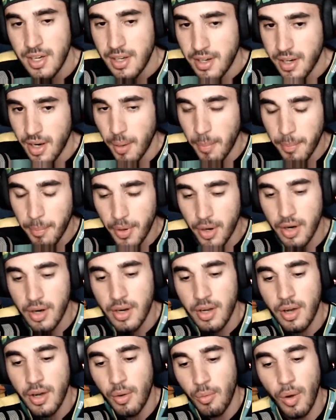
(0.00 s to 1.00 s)
number
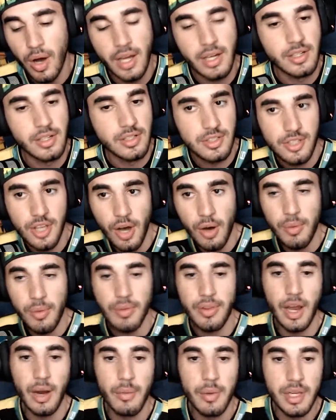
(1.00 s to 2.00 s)
one. So
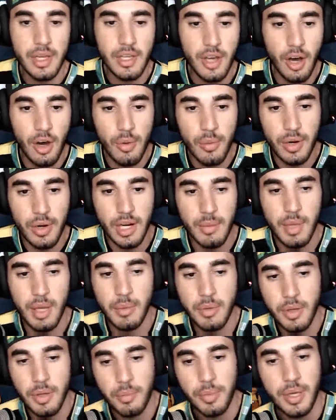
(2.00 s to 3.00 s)
there we go. We're going to be
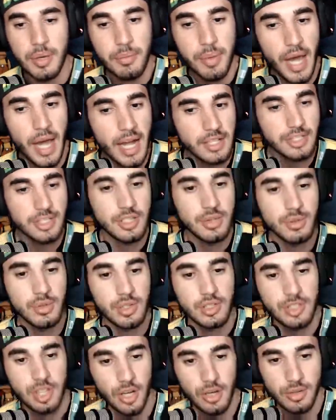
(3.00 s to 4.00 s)
able to beat Patchy
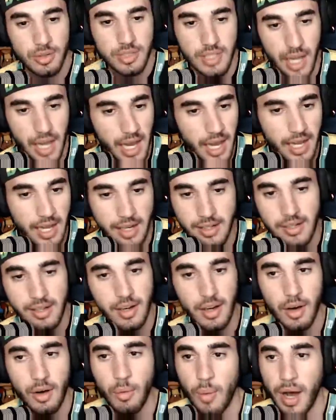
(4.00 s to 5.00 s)
with Toast
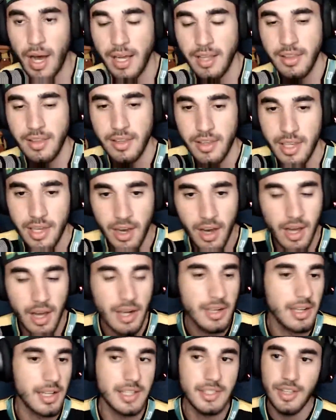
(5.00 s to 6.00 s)
and why the
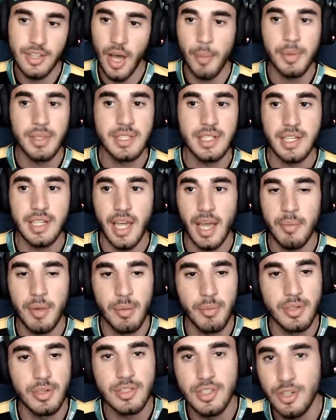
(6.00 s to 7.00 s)
Leon. Let's hop into game
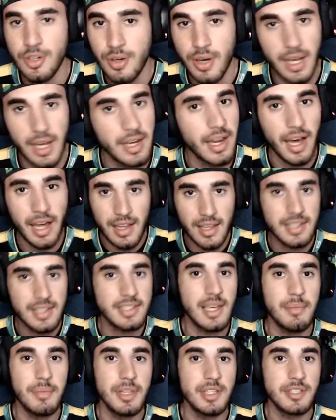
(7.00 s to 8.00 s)
number two, and let's
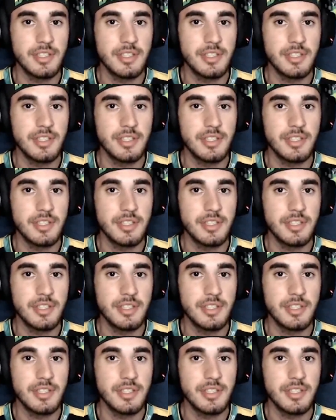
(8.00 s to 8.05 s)
keep this